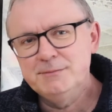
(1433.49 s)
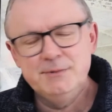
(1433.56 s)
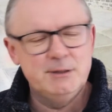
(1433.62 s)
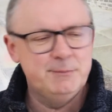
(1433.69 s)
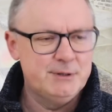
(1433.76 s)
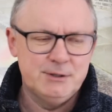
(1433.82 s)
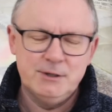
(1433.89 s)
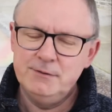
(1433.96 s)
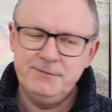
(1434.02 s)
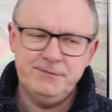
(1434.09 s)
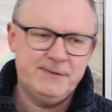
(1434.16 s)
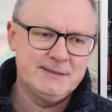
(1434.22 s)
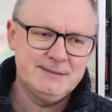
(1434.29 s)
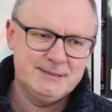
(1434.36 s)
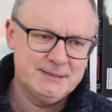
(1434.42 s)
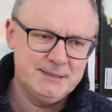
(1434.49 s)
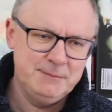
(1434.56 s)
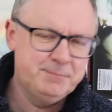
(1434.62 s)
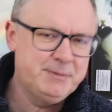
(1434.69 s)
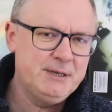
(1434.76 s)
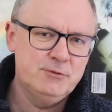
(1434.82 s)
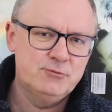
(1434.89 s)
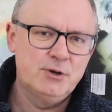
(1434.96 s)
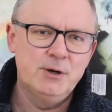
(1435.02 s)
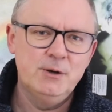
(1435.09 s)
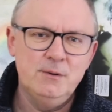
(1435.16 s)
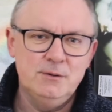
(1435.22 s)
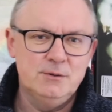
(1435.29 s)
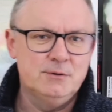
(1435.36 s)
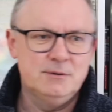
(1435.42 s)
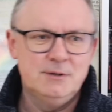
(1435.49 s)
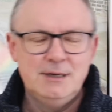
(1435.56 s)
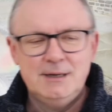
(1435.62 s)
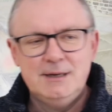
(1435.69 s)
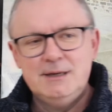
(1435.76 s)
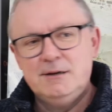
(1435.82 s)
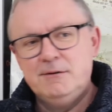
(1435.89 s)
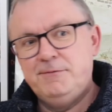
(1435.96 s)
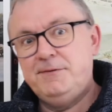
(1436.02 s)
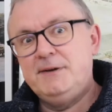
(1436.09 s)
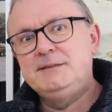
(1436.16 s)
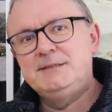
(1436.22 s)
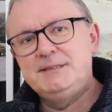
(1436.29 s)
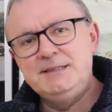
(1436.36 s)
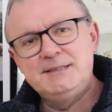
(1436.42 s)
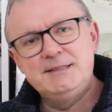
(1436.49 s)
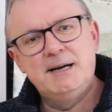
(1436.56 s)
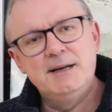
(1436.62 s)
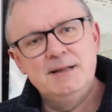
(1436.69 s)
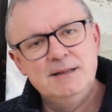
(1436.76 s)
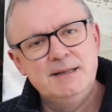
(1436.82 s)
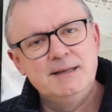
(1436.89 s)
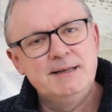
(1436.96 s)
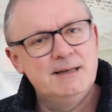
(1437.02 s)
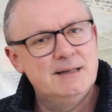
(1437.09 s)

There'll be no fancy B-roll or fancy titling.